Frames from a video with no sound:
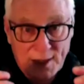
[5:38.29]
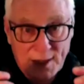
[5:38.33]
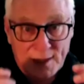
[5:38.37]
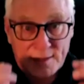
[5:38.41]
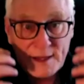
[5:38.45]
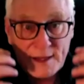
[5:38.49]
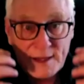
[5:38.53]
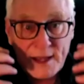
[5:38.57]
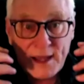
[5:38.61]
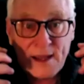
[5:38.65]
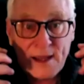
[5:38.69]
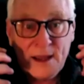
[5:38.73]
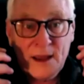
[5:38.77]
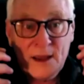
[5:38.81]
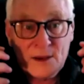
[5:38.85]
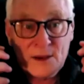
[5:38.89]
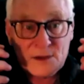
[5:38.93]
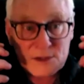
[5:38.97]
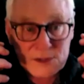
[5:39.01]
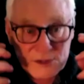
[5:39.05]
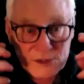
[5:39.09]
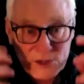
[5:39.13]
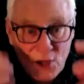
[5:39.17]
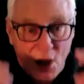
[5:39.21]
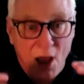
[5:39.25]
And they
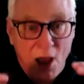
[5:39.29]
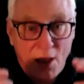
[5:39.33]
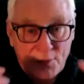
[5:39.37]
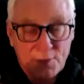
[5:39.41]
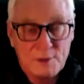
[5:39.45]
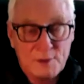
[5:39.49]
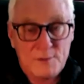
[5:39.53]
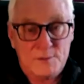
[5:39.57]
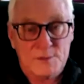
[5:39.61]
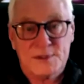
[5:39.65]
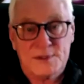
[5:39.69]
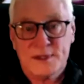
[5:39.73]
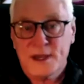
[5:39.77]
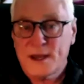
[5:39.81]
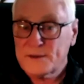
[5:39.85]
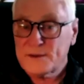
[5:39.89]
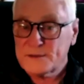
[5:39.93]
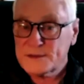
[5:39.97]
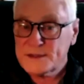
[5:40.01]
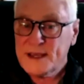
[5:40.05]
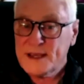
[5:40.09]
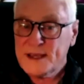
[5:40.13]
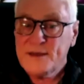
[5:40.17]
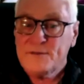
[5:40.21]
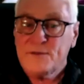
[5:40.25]
saw
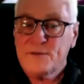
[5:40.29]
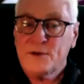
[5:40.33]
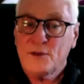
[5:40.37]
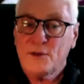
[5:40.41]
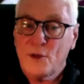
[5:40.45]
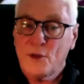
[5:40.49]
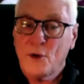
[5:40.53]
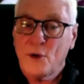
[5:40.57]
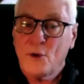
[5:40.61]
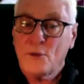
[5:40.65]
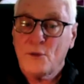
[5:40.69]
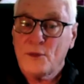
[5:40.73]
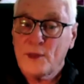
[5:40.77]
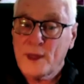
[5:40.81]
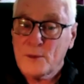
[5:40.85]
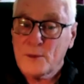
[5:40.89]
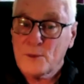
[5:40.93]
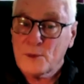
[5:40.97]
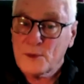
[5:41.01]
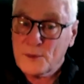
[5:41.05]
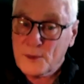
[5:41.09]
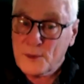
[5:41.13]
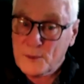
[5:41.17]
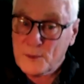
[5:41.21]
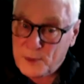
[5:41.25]
themselves, even though they
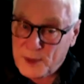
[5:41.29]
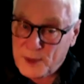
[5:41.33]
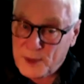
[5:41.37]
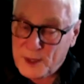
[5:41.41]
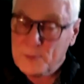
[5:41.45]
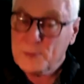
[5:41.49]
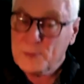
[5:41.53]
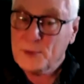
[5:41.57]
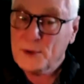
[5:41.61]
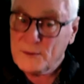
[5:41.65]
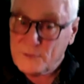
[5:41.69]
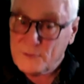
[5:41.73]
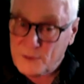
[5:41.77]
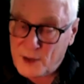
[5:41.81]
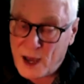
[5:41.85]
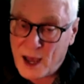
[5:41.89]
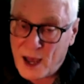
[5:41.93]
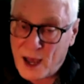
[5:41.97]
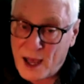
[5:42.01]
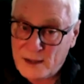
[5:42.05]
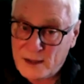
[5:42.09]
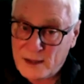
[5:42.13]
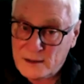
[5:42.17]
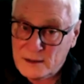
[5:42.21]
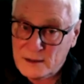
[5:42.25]
were the people of
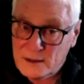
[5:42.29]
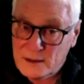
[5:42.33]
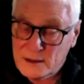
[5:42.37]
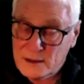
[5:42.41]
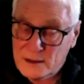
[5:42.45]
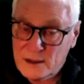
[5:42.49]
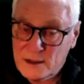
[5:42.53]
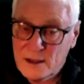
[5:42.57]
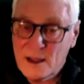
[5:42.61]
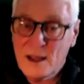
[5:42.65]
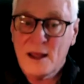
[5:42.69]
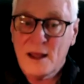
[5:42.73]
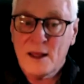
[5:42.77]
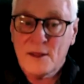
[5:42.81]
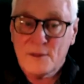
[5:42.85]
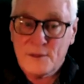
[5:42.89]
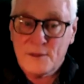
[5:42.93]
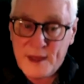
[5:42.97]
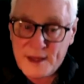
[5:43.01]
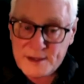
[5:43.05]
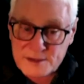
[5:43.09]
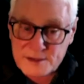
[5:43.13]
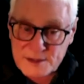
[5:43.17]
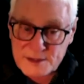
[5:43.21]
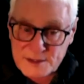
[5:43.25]
God,
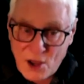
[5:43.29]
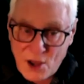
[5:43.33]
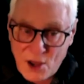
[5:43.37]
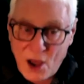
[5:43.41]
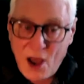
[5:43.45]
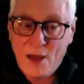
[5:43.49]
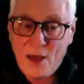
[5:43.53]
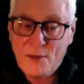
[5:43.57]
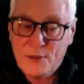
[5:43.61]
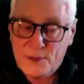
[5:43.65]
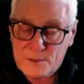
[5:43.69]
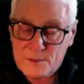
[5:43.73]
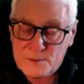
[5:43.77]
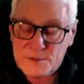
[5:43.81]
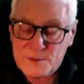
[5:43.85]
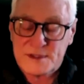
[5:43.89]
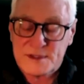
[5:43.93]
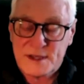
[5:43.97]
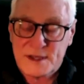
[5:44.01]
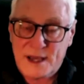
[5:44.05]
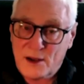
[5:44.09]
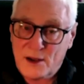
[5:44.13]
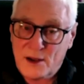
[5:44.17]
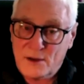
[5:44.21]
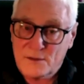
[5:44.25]
they saw
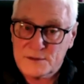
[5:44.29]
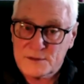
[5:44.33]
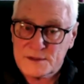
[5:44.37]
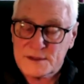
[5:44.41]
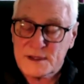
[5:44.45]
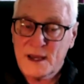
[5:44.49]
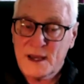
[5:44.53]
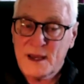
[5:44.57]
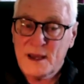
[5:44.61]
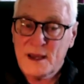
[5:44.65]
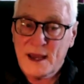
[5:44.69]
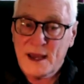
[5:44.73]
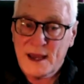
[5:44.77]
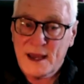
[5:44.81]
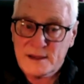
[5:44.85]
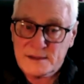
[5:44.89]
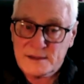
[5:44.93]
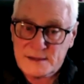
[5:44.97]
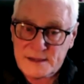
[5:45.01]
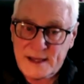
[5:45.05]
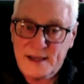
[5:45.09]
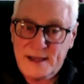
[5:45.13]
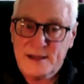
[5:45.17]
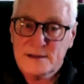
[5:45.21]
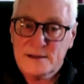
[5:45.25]
themselves
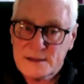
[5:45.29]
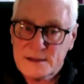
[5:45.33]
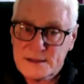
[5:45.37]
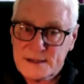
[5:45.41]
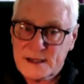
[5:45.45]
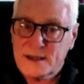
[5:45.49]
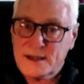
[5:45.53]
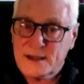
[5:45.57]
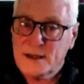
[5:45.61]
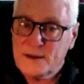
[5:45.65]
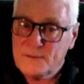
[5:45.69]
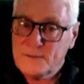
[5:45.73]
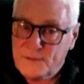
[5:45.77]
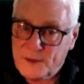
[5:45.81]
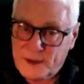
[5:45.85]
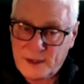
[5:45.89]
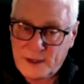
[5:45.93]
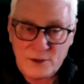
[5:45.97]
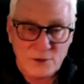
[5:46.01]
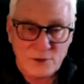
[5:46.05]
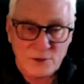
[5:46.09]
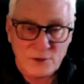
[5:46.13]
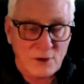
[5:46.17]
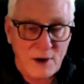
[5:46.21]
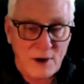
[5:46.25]
as
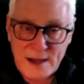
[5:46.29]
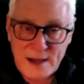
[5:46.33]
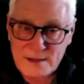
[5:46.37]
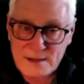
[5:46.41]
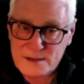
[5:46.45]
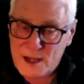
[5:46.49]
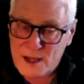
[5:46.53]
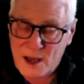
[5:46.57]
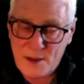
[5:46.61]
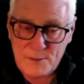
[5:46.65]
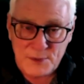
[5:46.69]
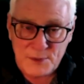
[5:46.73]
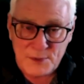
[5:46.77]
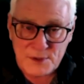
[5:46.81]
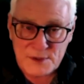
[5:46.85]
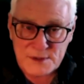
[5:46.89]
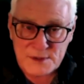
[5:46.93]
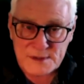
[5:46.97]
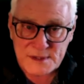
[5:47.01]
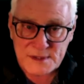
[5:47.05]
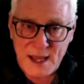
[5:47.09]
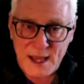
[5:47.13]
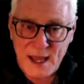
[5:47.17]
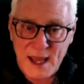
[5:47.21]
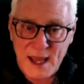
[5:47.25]
insignificant
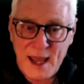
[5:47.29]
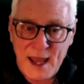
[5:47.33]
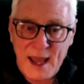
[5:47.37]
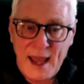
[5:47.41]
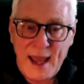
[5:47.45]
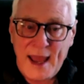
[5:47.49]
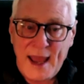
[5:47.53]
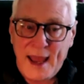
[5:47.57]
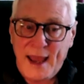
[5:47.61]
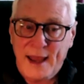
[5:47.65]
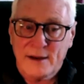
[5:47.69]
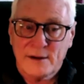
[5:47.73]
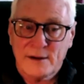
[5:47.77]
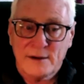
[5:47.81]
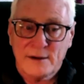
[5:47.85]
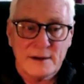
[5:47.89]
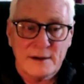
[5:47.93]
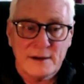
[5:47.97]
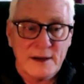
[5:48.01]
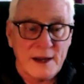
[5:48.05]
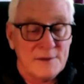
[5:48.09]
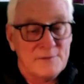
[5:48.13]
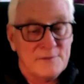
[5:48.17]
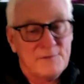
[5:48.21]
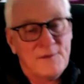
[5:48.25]
grasshoppers.
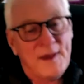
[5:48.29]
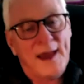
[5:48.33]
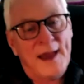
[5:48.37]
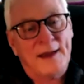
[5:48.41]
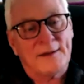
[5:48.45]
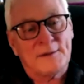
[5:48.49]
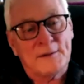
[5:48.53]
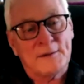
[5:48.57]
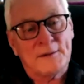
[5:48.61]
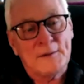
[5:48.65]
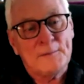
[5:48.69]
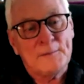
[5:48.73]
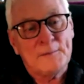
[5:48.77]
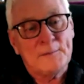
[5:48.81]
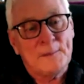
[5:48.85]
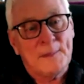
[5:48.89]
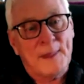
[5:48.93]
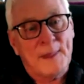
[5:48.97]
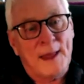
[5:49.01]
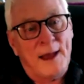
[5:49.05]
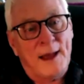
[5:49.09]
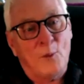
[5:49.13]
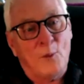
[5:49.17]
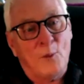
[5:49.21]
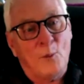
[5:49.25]
And in fact,
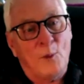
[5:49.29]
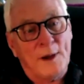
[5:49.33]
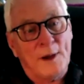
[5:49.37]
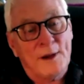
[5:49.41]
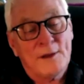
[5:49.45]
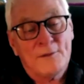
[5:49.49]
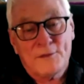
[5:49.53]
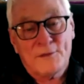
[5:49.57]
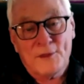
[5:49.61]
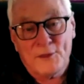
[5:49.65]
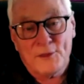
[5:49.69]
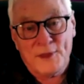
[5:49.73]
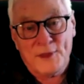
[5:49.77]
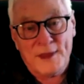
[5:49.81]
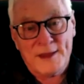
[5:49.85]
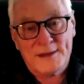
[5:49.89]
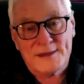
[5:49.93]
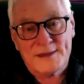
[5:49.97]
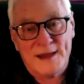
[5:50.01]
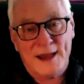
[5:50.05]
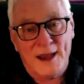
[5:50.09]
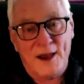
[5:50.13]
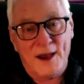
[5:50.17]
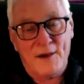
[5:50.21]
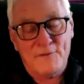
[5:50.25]
one of the things
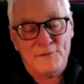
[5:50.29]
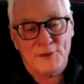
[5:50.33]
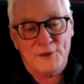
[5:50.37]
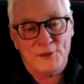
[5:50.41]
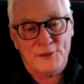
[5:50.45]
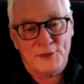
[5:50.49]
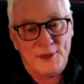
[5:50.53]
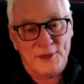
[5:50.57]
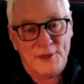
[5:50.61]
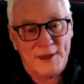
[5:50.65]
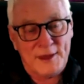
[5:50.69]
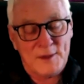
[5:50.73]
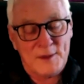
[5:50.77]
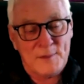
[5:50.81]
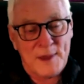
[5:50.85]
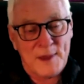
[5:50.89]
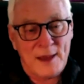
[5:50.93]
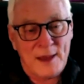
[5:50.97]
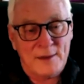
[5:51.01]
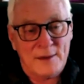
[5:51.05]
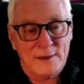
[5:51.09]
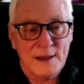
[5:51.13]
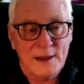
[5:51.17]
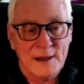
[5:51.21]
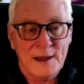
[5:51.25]
I often think
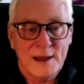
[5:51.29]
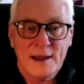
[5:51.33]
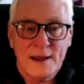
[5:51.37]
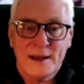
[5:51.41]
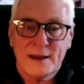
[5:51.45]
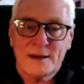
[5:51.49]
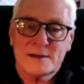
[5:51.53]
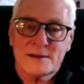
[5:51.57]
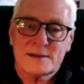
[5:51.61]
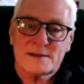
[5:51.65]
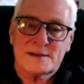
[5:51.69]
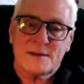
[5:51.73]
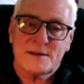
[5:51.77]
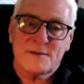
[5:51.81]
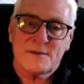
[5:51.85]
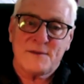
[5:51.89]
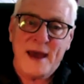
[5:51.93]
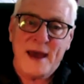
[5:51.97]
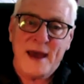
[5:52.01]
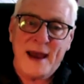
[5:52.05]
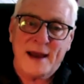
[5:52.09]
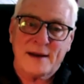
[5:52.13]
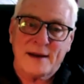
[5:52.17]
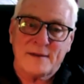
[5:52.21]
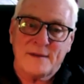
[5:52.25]
about is the
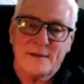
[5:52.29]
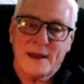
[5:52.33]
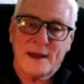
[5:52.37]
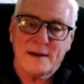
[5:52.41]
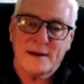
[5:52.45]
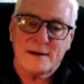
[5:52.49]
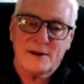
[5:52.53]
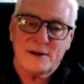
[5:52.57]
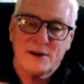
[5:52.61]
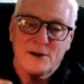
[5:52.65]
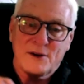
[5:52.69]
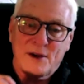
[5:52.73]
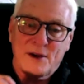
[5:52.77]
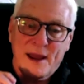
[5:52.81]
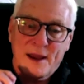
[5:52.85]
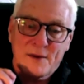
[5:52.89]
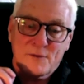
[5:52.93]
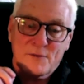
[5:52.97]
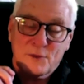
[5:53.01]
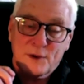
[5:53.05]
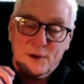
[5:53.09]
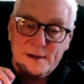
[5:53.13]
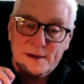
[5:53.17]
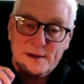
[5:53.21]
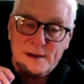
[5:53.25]
fact that, you know,
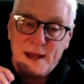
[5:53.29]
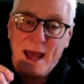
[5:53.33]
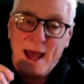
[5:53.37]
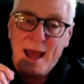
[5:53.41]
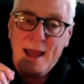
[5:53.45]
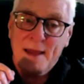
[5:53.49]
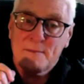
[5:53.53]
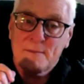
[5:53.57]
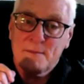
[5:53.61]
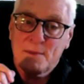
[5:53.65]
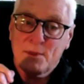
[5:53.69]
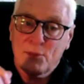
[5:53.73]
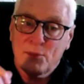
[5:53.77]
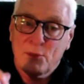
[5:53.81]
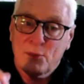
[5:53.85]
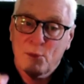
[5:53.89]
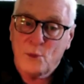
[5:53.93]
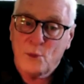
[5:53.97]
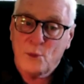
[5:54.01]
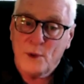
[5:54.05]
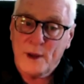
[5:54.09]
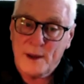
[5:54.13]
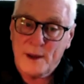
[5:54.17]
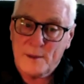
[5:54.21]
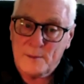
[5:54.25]
every time the
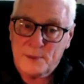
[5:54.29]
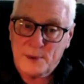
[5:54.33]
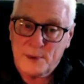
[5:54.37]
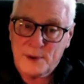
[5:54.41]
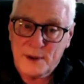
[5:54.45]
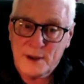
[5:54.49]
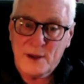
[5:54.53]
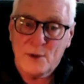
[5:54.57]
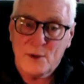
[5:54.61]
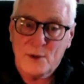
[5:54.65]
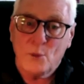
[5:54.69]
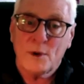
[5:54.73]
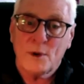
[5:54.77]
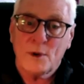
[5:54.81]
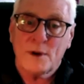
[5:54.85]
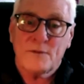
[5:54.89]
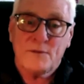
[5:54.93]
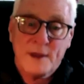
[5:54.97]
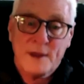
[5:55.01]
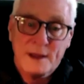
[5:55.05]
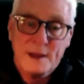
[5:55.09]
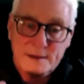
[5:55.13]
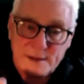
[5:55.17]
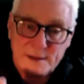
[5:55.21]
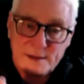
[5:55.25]
whip would have
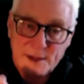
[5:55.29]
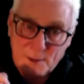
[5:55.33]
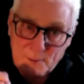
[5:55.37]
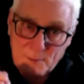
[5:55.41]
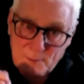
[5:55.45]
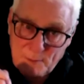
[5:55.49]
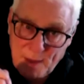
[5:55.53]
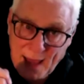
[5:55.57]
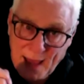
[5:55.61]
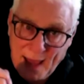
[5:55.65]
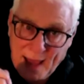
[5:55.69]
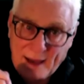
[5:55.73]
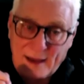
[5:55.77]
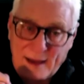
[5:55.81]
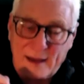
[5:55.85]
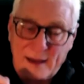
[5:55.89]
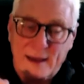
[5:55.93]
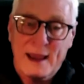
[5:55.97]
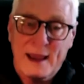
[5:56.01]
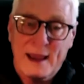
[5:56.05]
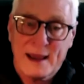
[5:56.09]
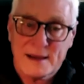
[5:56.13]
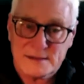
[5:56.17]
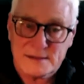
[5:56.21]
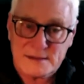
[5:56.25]
hit their back
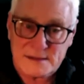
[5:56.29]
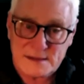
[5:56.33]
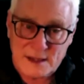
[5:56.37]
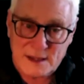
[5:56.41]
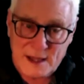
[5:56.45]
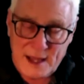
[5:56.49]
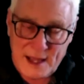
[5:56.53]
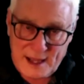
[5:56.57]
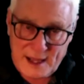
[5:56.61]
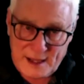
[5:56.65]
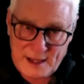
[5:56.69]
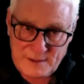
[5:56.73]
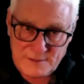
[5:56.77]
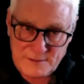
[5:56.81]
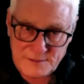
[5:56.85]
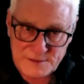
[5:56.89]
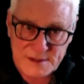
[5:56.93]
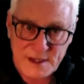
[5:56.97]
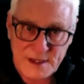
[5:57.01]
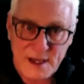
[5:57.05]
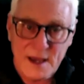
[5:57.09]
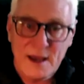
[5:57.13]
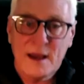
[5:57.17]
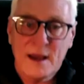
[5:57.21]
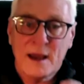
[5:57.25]
as slaves,
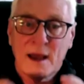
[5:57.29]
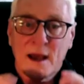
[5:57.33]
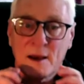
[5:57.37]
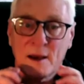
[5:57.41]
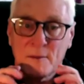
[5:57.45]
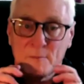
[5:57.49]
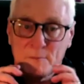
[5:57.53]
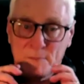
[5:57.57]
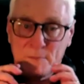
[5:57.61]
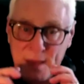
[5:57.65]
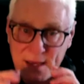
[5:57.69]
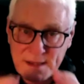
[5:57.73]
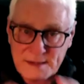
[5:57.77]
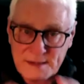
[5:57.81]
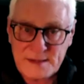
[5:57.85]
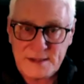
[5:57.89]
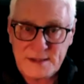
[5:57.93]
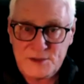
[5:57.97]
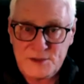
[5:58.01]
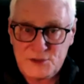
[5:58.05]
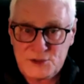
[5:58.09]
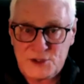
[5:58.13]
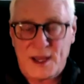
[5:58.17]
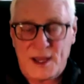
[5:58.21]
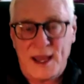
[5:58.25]
a
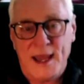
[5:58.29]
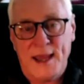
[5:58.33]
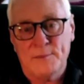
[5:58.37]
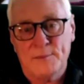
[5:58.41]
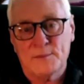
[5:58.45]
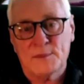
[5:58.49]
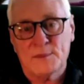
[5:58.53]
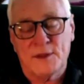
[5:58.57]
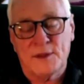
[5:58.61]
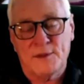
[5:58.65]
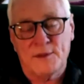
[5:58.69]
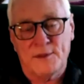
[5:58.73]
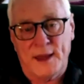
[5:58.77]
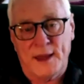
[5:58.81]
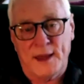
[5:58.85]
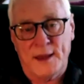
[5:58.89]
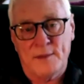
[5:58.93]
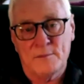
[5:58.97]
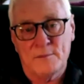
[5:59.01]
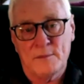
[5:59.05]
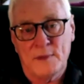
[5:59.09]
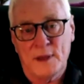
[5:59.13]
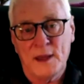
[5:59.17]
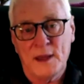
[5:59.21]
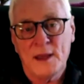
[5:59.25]
message came to
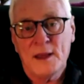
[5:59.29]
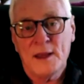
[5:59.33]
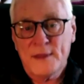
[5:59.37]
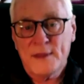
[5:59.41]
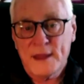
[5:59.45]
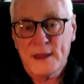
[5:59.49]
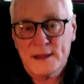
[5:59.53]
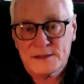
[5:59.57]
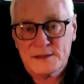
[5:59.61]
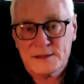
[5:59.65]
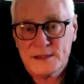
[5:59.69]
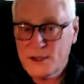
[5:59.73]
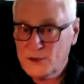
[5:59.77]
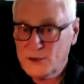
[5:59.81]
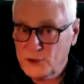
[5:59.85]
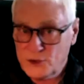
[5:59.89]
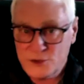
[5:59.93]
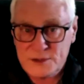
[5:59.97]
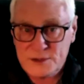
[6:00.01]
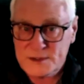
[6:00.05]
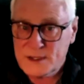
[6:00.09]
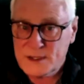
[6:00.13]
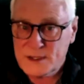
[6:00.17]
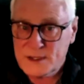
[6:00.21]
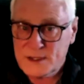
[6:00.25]
them that said,
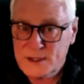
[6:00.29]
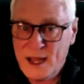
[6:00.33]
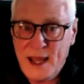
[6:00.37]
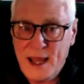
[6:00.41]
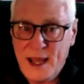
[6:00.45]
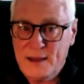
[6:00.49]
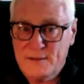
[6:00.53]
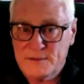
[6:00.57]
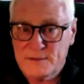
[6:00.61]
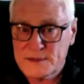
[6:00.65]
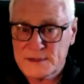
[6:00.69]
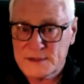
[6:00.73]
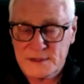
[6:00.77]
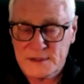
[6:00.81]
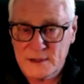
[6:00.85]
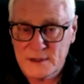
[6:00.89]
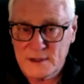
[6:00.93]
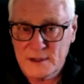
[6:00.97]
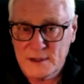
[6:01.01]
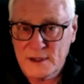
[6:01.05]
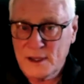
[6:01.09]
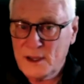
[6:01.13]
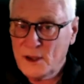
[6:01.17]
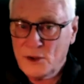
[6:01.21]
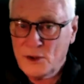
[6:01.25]
you're slaves,
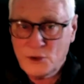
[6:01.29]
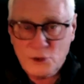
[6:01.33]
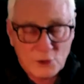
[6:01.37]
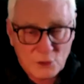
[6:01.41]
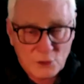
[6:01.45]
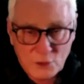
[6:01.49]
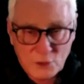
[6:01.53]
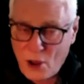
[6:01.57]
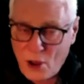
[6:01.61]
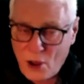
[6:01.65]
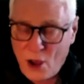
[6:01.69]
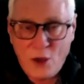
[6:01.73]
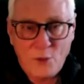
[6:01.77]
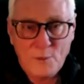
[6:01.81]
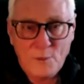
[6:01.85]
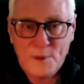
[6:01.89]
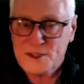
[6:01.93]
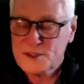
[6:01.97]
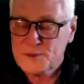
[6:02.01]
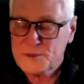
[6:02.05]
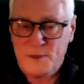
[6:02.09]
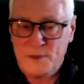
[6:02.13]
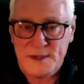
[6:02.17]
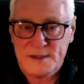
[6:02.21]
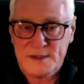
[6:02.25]
you'll
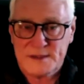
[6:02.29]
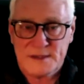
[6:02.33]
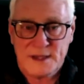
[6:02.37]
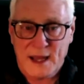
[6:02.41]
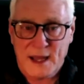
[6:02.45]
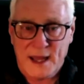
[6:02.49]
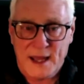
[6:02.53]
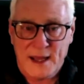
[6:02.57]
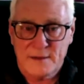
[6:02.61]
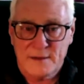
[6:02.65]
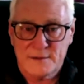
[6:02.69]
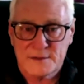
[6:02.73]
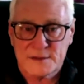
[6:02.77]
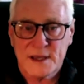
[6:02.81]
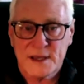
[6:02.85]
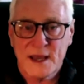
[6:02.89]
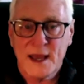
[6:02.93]
always be slaves.